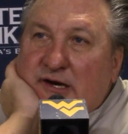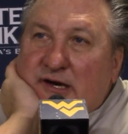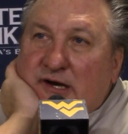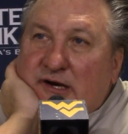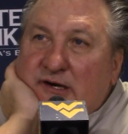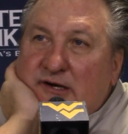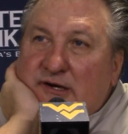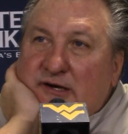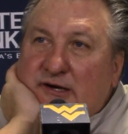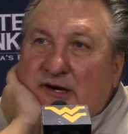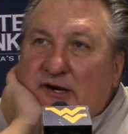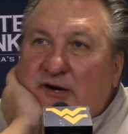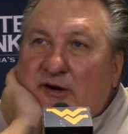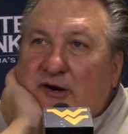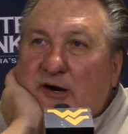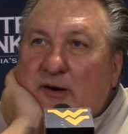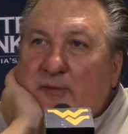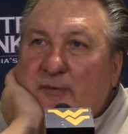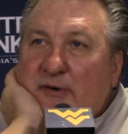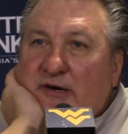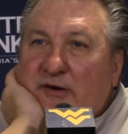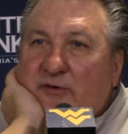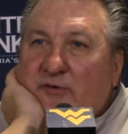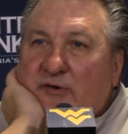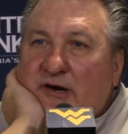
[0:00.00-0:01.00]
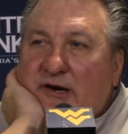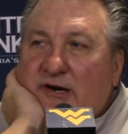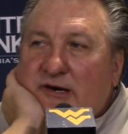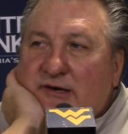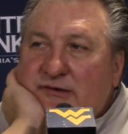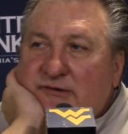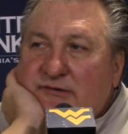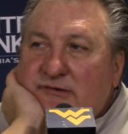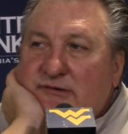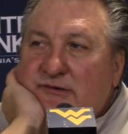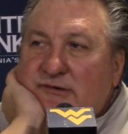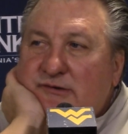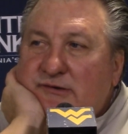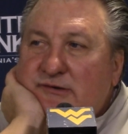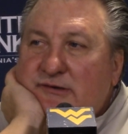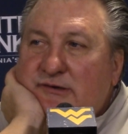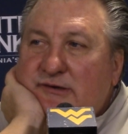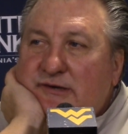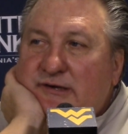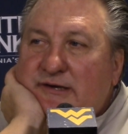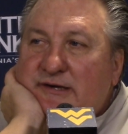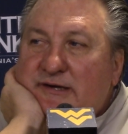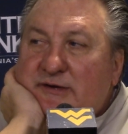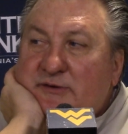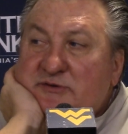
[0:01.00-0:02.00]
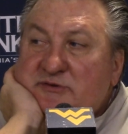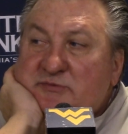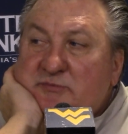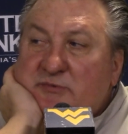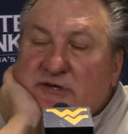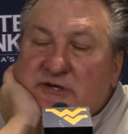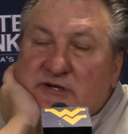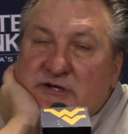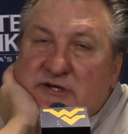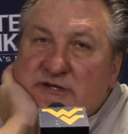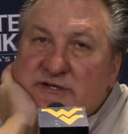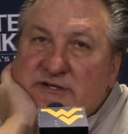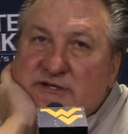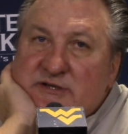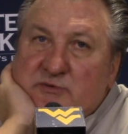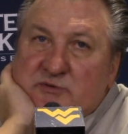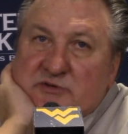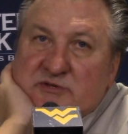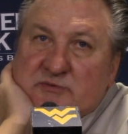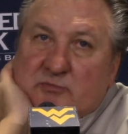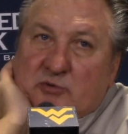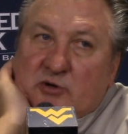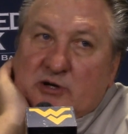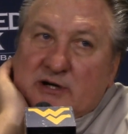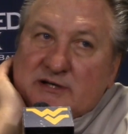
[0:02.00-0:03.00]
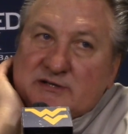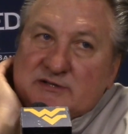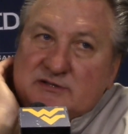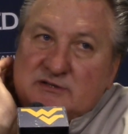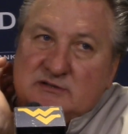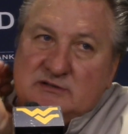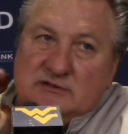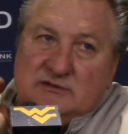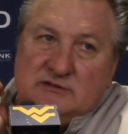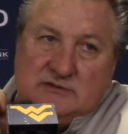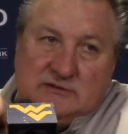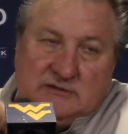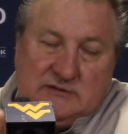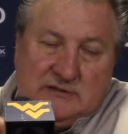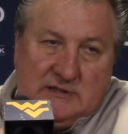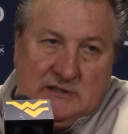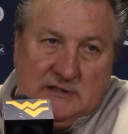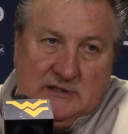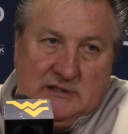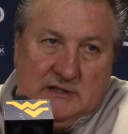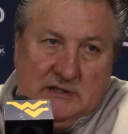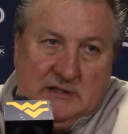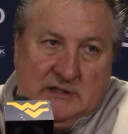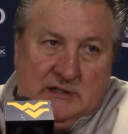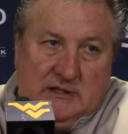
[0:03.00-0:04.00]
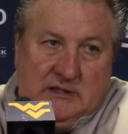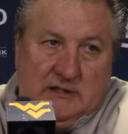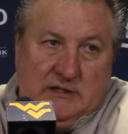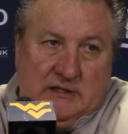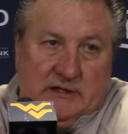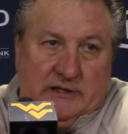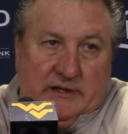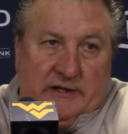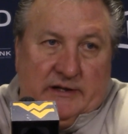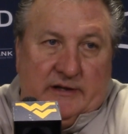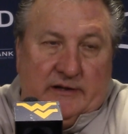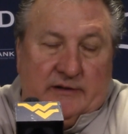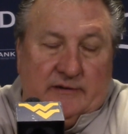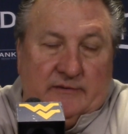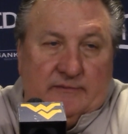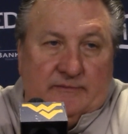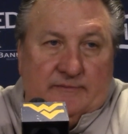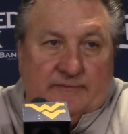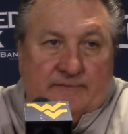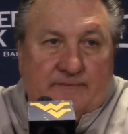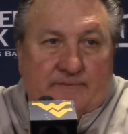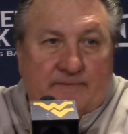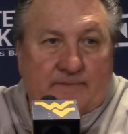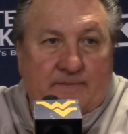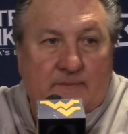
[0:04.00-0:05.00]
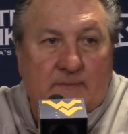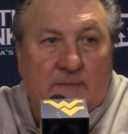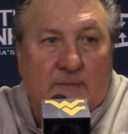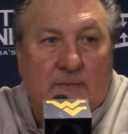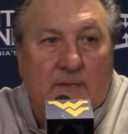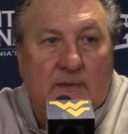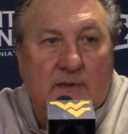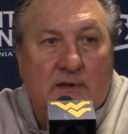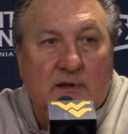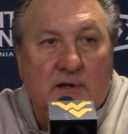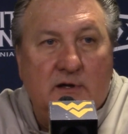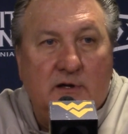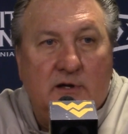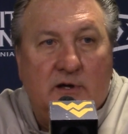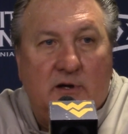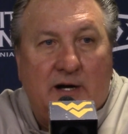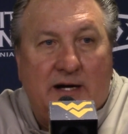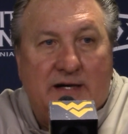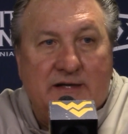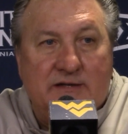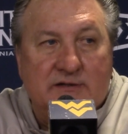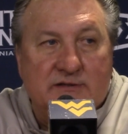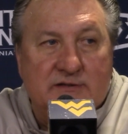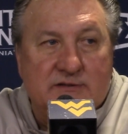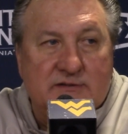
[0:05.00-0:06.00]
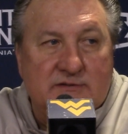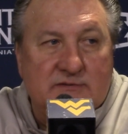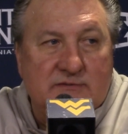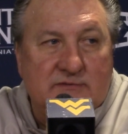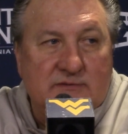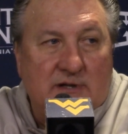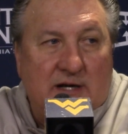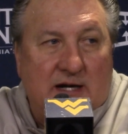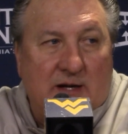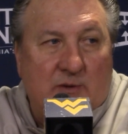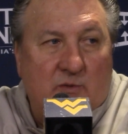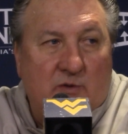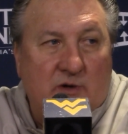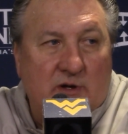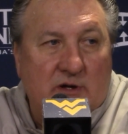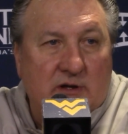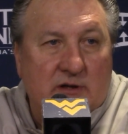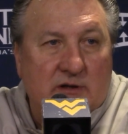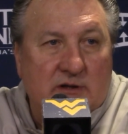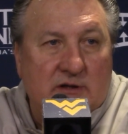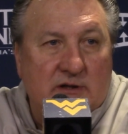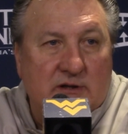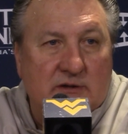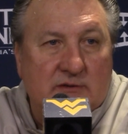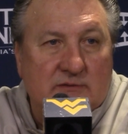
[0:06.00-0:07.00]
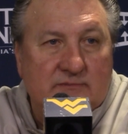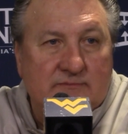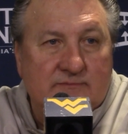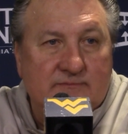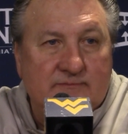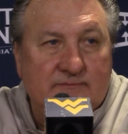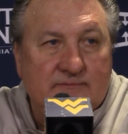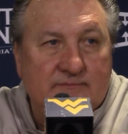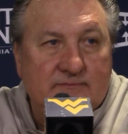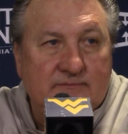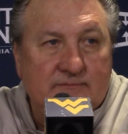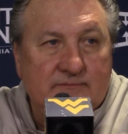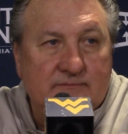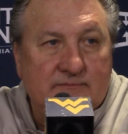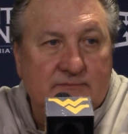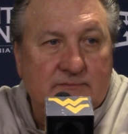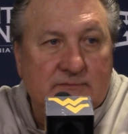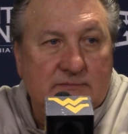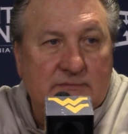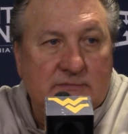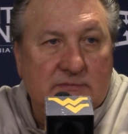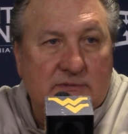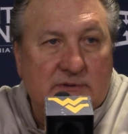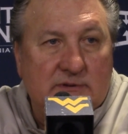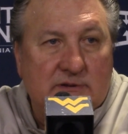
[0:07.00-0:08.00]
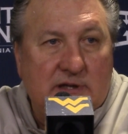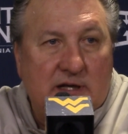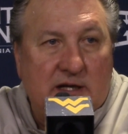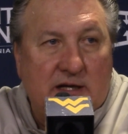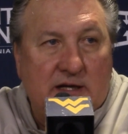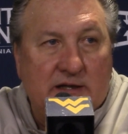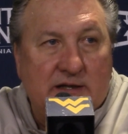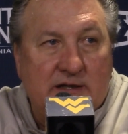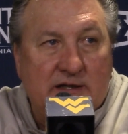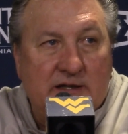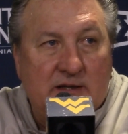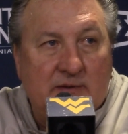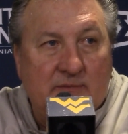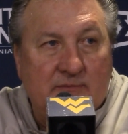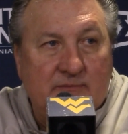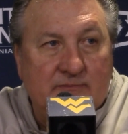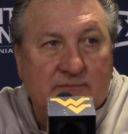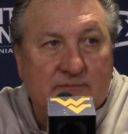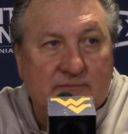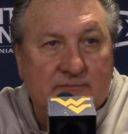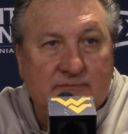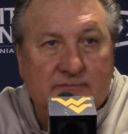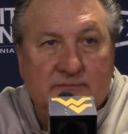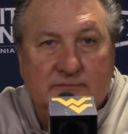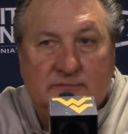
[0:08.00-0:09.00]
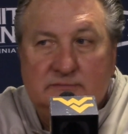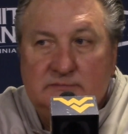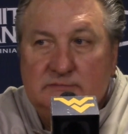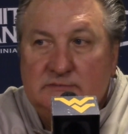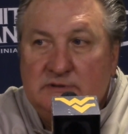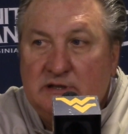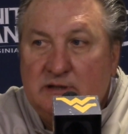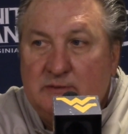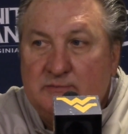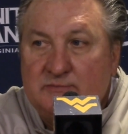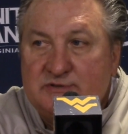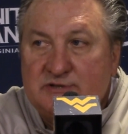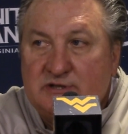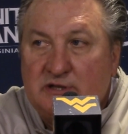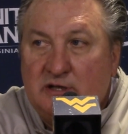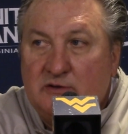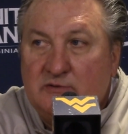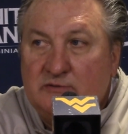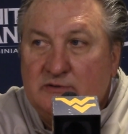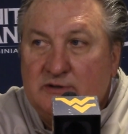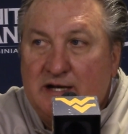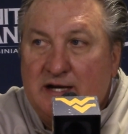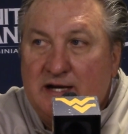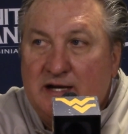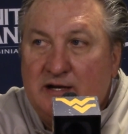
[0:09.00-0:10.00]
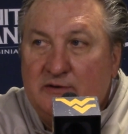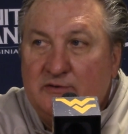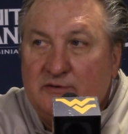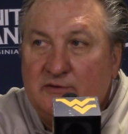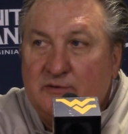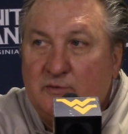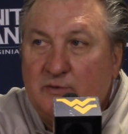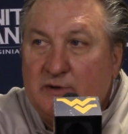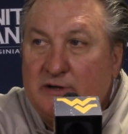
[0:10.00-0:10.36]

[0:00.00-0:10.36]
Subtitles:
at an alarming rate, and it was because he was pressing. And you know, I wanted to kind of get him slowed down to